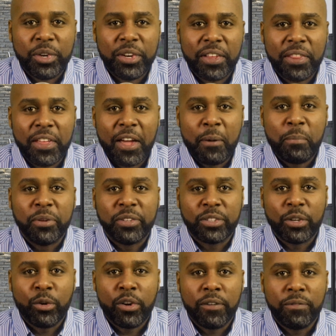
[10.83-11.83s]
another
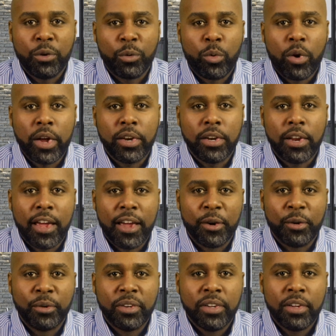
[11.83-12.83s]
episode of The
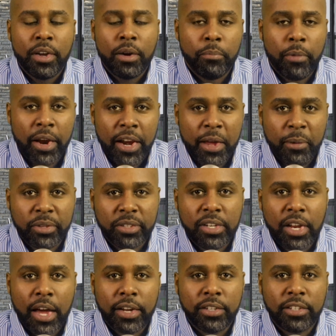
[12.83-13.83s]
Rundown. My name is
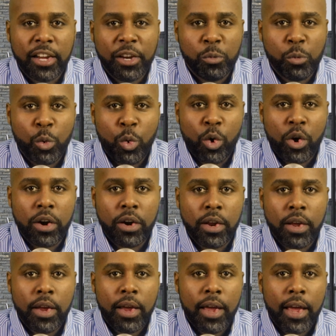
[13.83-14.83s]
Dante Ward
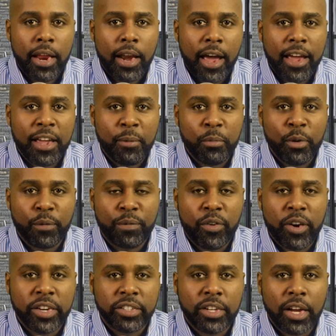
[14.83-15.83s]
and I am your
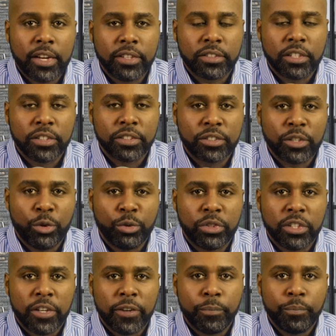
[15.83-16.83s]
franchise
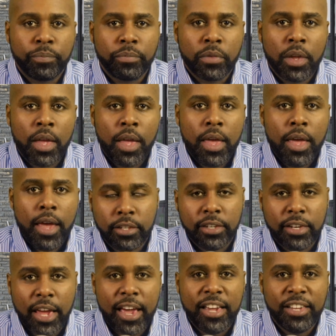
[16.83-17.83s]
consultant.
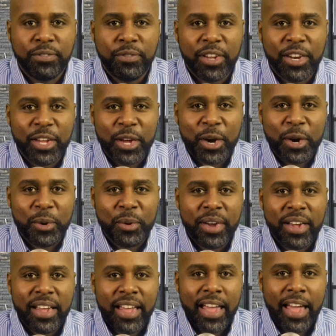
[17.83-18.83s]
Today's
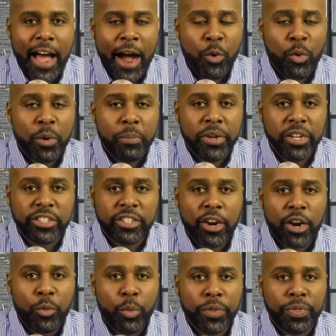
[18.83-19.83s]
video, I will be
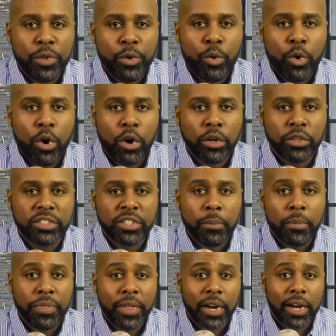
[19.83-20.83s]
sharing with you all
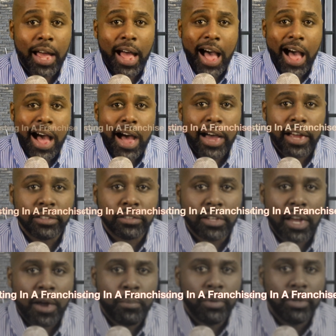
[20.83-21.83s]
some of the cons
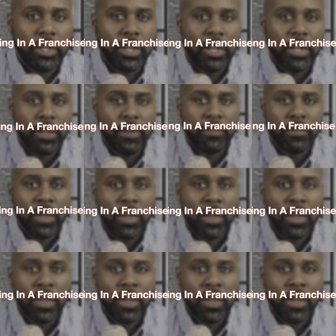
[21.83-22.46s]
I believe